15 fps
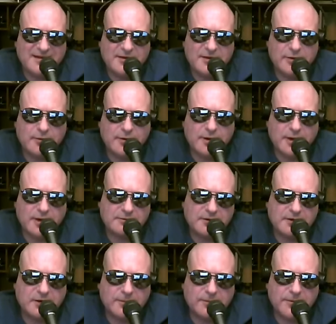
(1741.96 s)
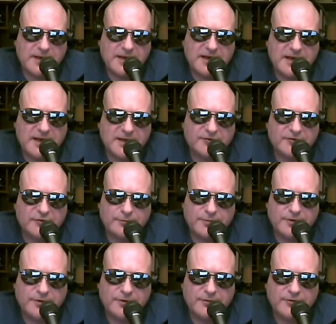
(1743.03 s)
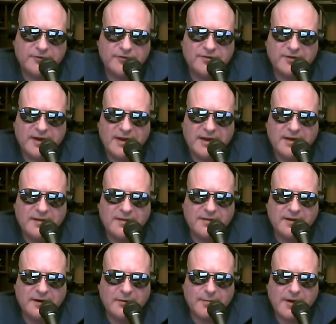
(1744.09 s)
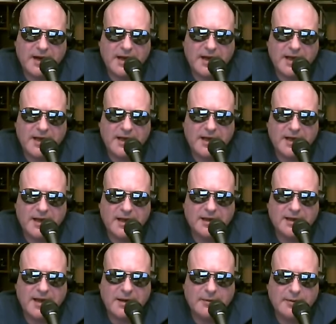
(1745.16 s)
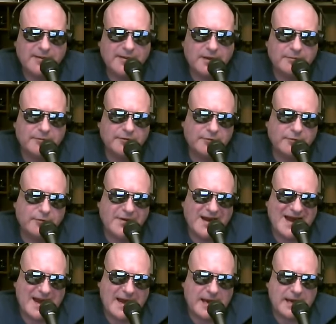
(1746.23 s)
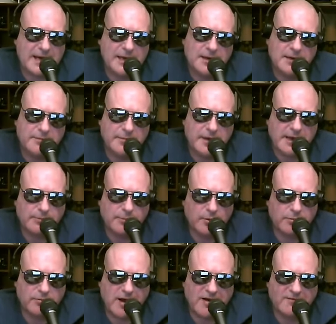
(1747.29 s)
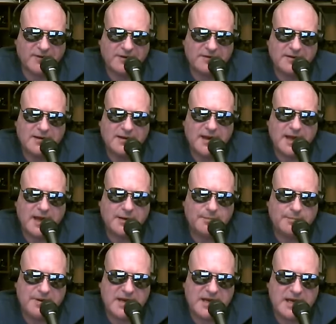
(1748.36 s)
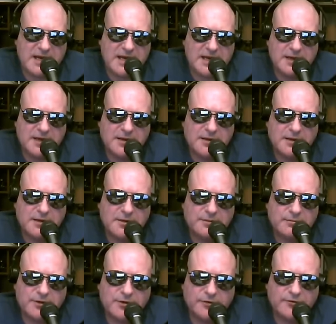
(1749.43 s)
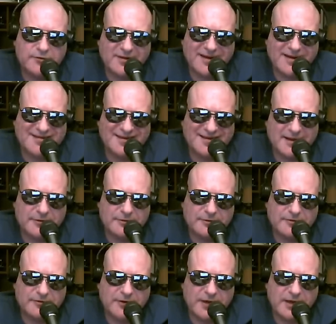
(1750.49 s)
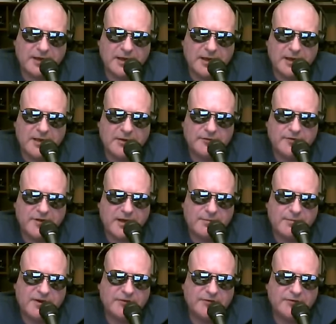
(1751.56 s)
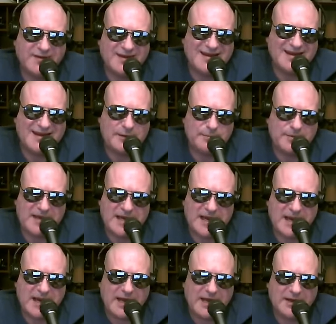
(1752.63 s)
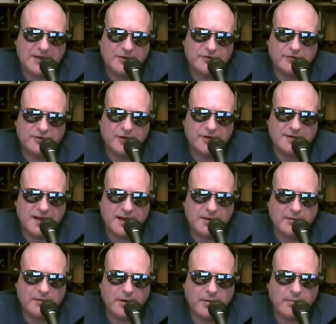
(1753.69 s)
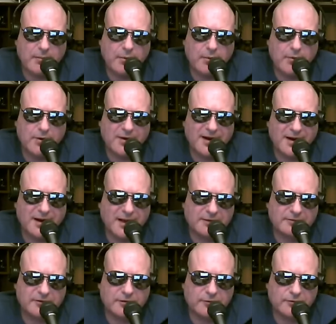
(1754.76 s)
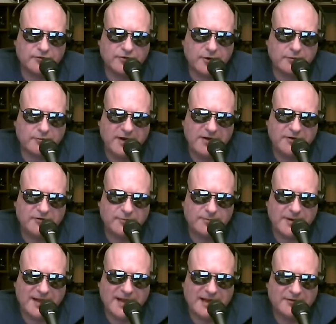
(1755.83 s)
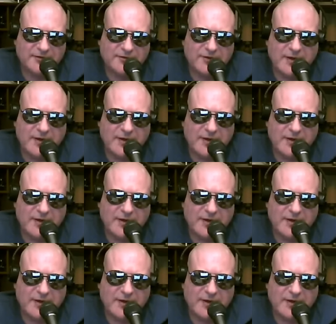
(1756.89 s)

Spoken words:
your electric company has to produce, thereby allowing them to A, make more profit, and B, produce less electricity. So that means the EPA can shut down more electrical generation plants